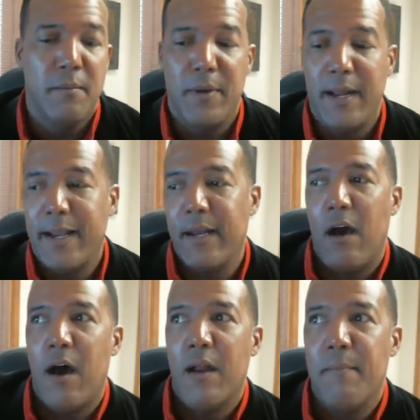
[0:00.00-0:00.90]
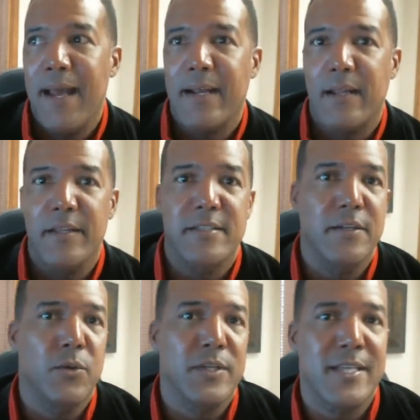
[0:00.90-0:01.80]
But I can automatically
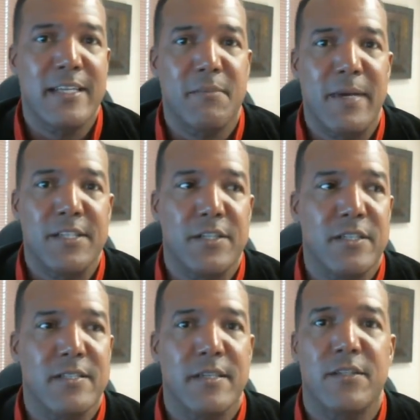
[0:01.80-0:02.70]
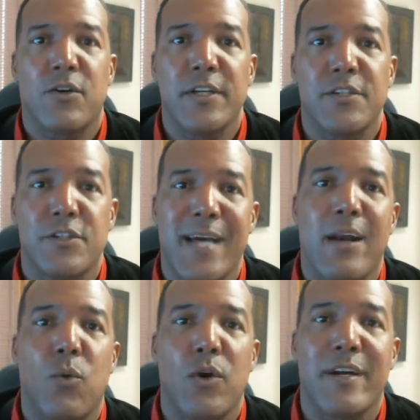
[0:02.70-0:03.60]
send you a text message that says, "Kris, your
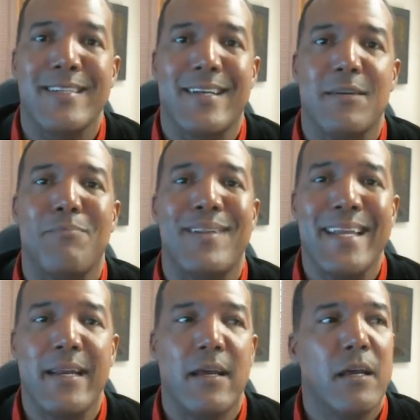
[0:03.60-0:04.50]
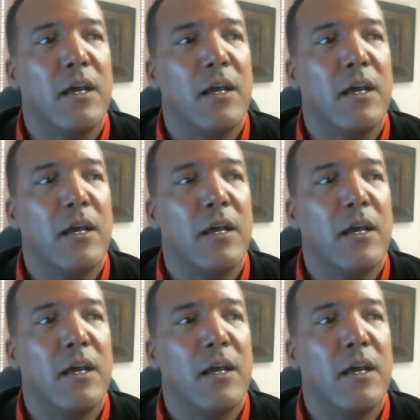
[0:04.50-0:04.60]
title work is complete.